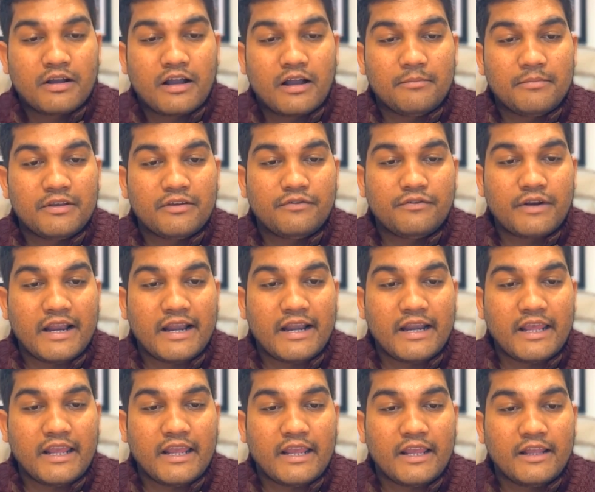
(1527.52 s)
coming
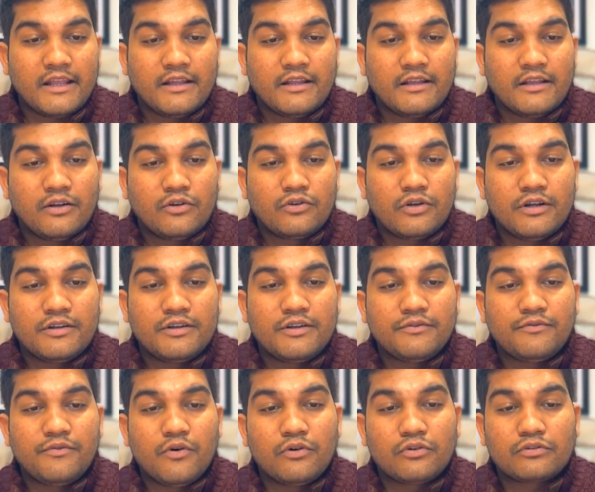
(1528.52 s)
Friday,
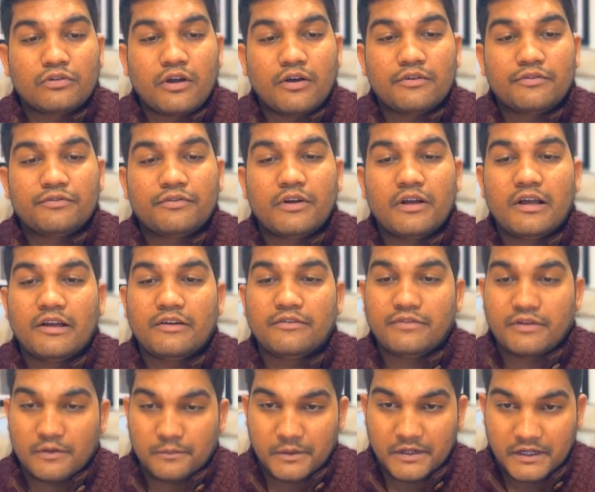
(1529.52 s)
twenty-fourth of
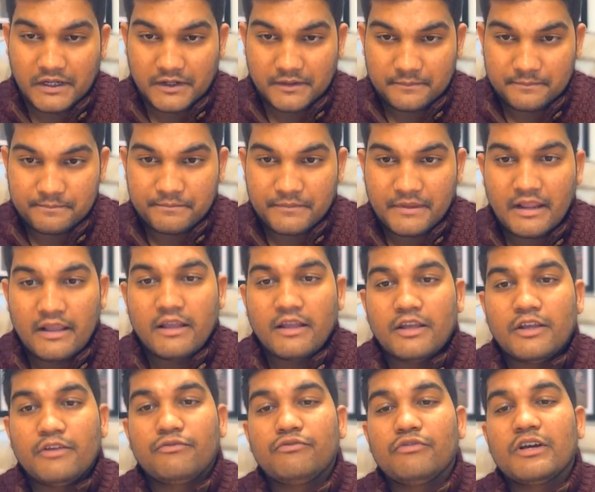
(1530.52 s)
February.
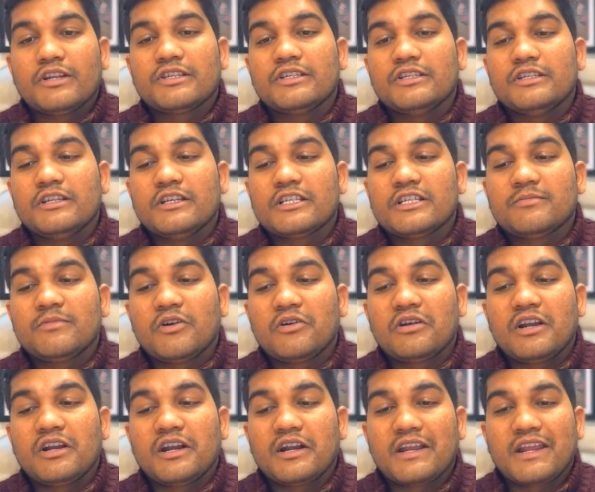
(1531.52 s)
If you are serious
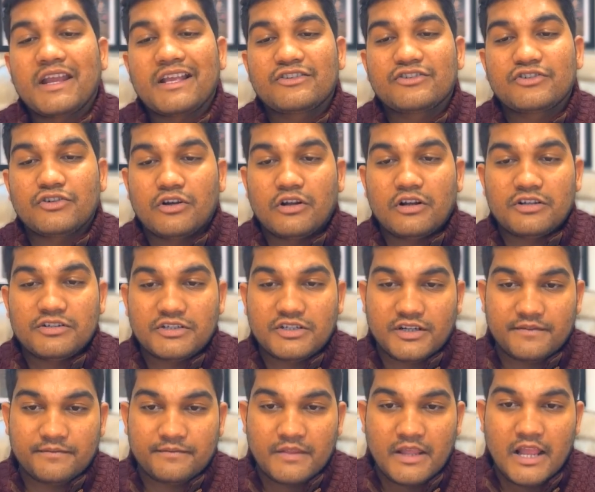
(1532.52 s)
about learning
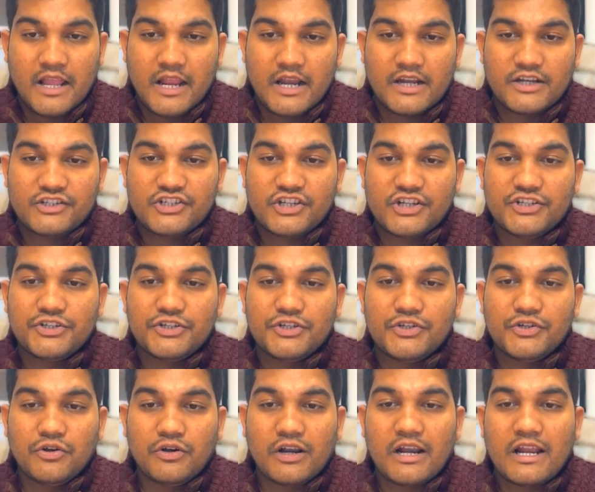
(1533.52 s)
astrology and
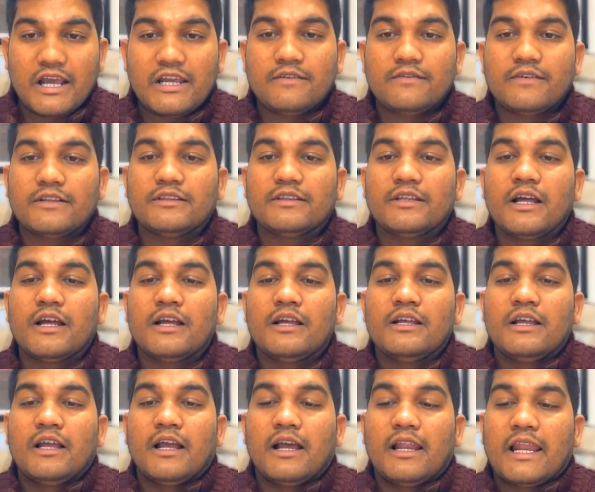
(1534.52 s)
changing your life and the
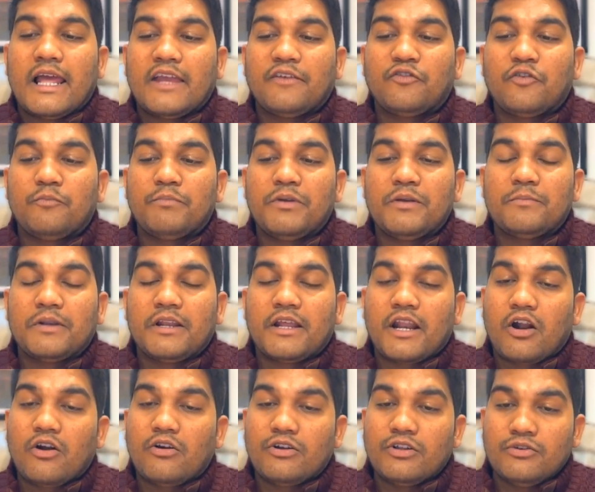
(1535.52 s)
life of people
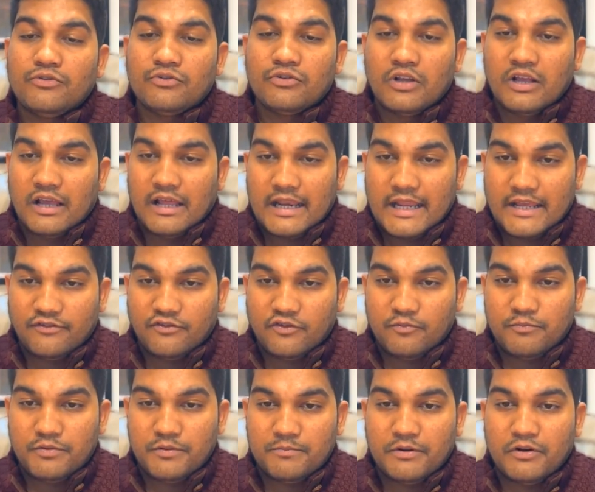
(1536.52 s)
around you, life
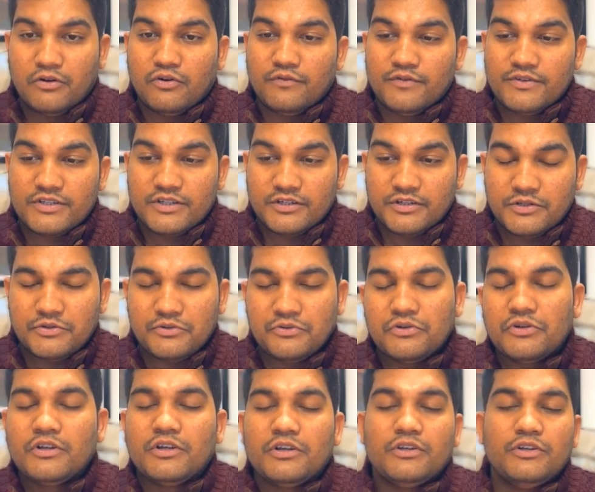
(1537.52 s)
of people who visit
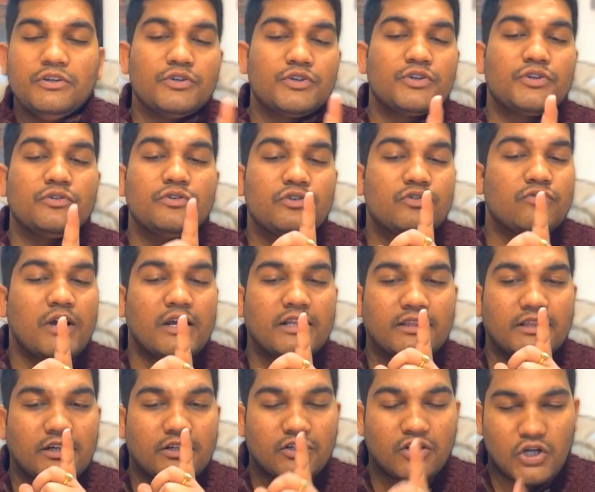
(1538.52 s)
you, you should
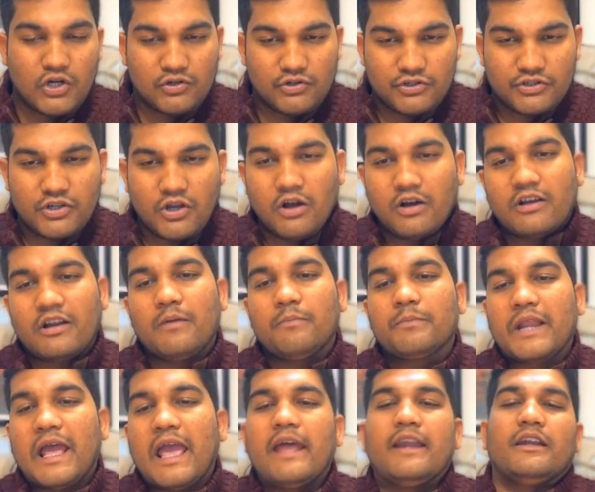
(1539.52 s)
join that course on a
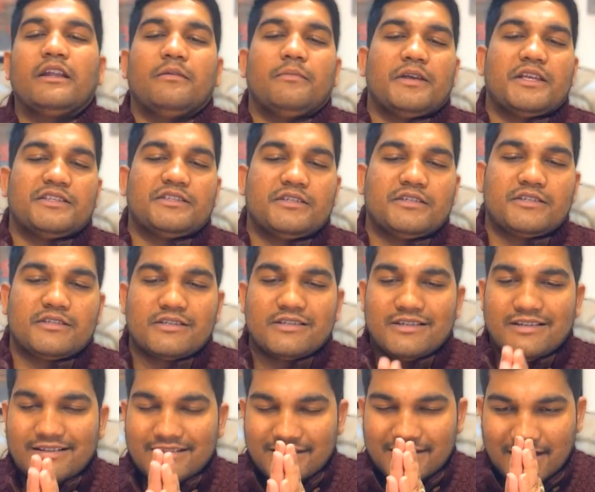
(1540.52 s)
priority basis.